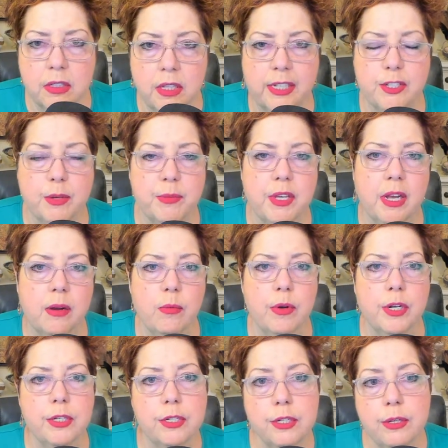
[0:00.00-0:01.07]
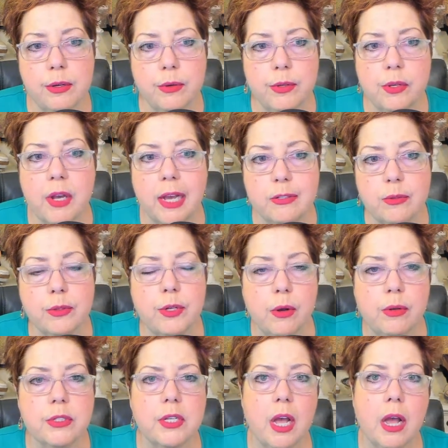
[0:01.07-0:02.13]
like something I wanted to do. You guys will
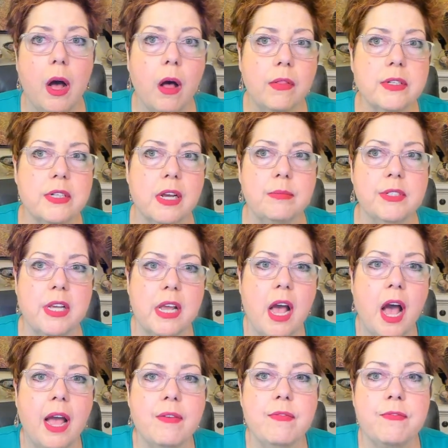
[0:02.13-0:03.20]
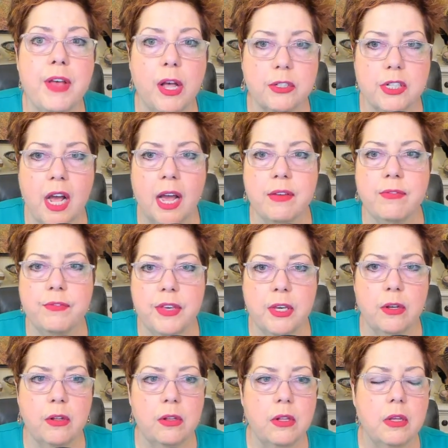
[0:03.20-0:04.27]
notice I all the time say, I felt, I
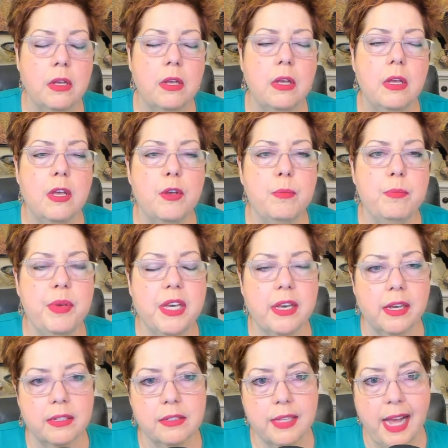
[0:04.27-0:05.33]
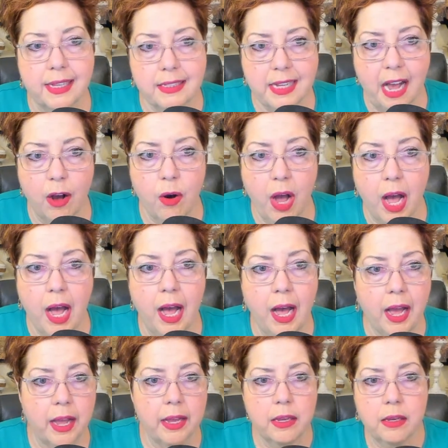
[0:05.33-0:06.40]
feel. Because that's how
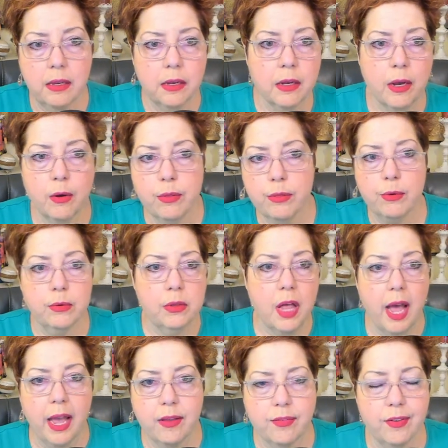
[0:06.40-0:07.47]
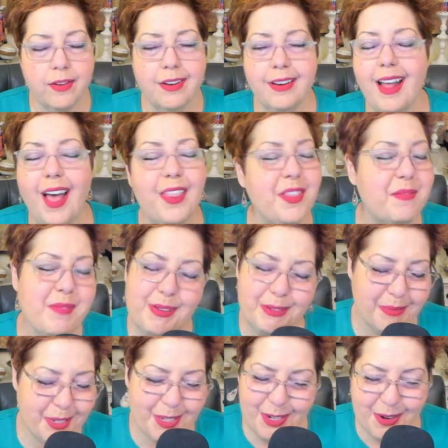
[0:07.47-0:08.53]
I go through life. Not the
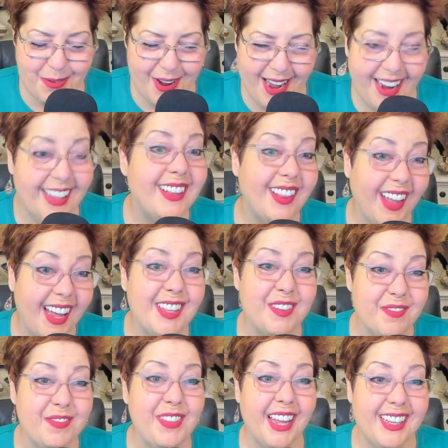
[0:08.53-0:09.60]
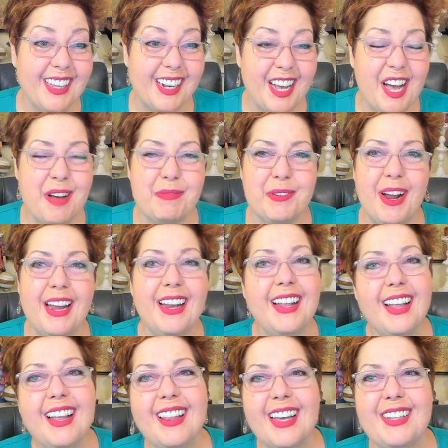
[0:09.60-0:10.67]
most mature way, like the cuffs, right?
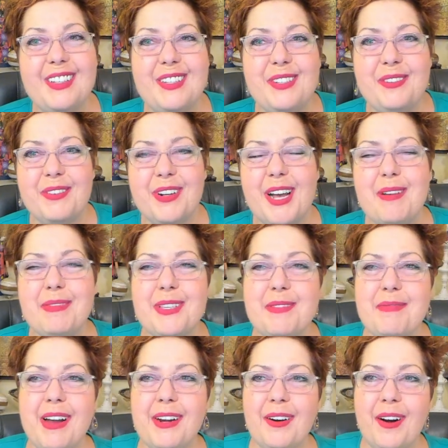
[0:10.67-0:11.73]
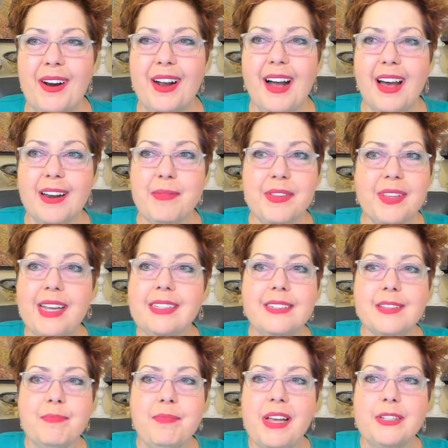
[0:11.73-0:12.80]
Like the suit of cuffs in the minor arcana, but that's
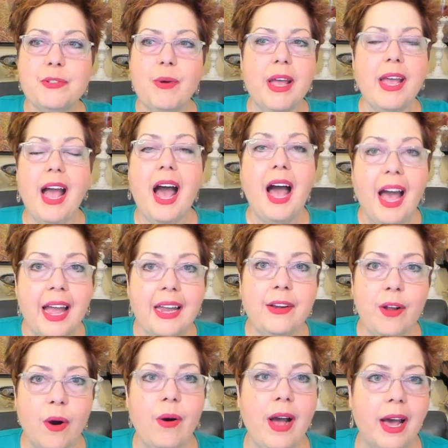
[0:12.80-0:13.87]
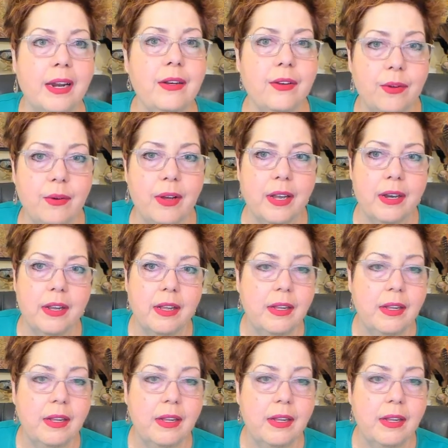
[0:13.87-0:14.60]
the best way I know how to do it.